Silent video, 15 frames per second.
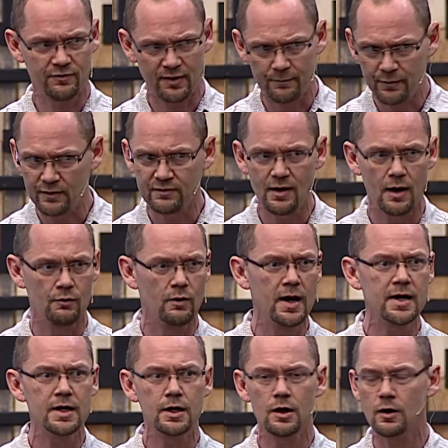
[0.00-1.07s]
something's not
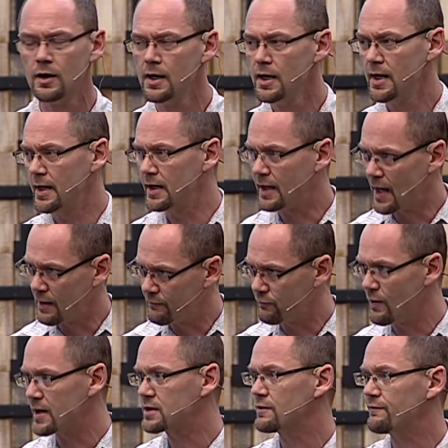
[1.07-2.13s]
right here and he kind of
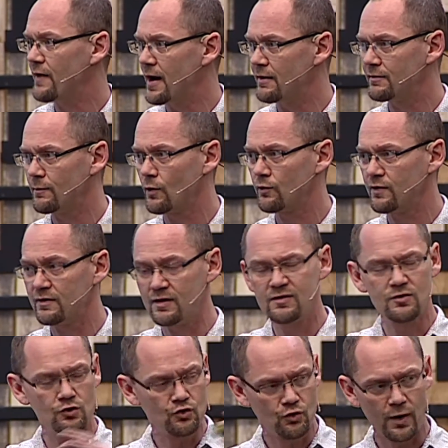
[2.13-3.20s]
rectifies some of those things. He's
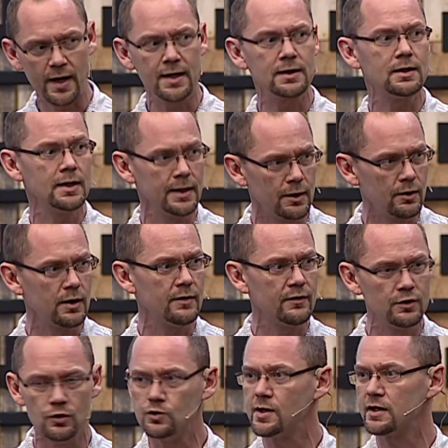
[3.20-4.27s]
a great leader in the
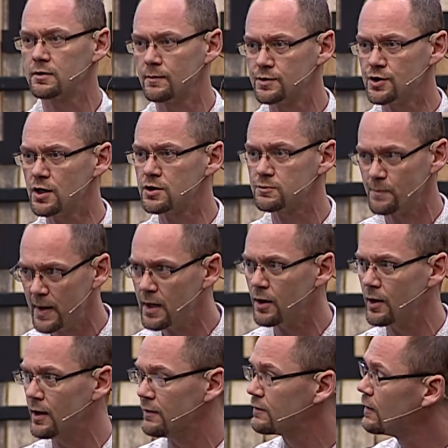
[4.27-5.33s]
New Testament church. Peter
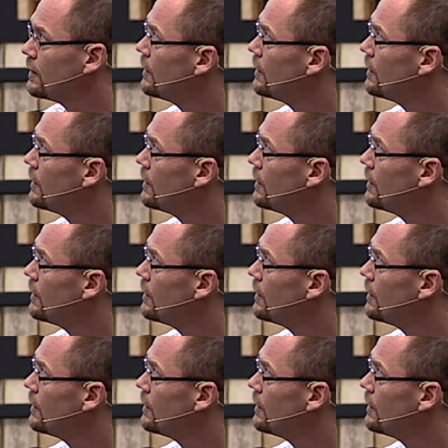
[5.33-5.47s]
is.